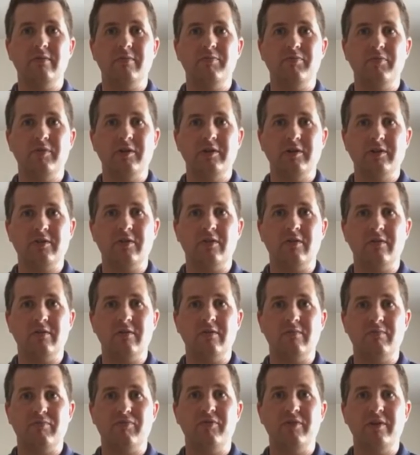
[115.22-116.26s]

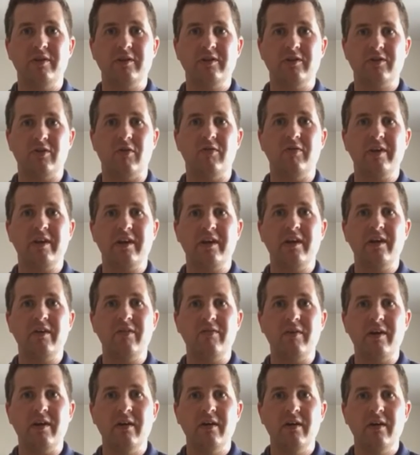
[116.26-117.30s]
prehistoric
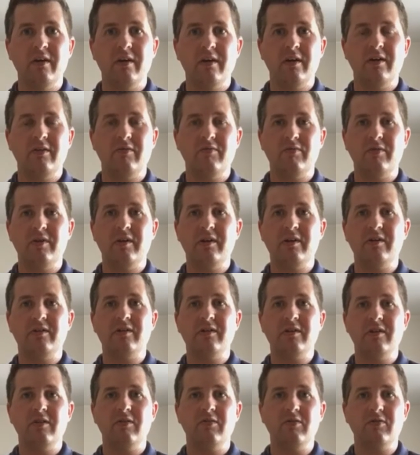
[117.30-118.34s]
era. It really
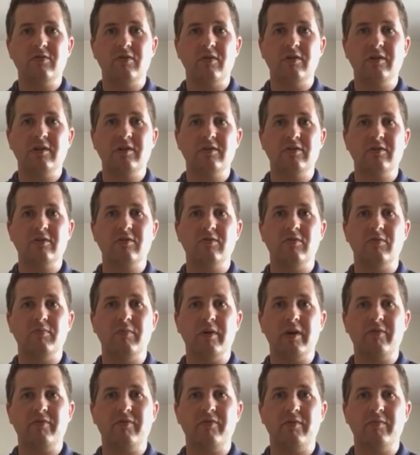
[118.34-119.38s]
did. It looked like it had come
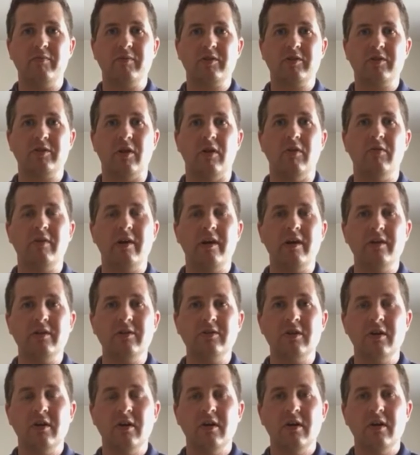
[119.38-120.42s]
back from the Stone
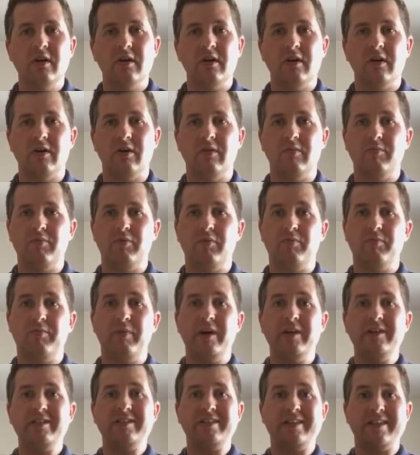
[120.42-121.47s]
Age. But
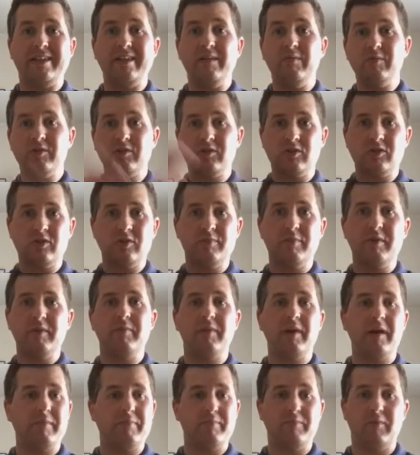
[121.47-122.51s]
basically, it was just a big black